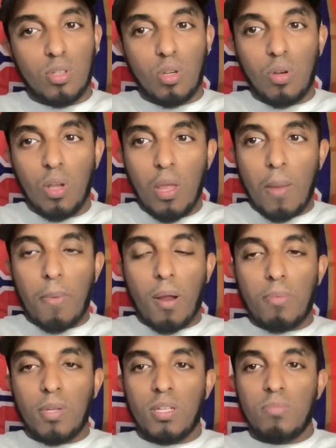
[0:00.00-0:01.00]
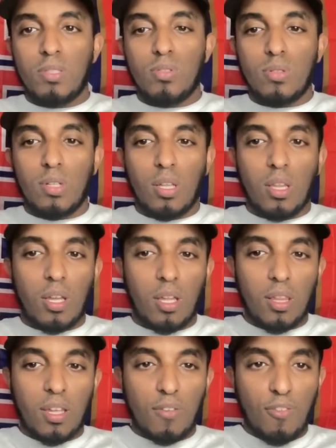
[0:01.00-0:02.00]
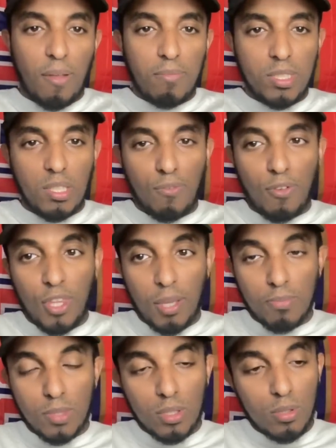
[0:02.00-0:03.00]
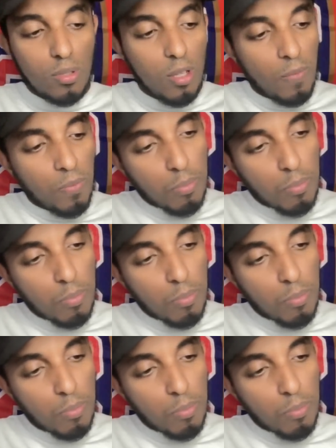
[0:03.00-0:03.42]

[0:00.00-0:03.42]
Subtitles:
So probably going to be doing a lot of family stuff with them too.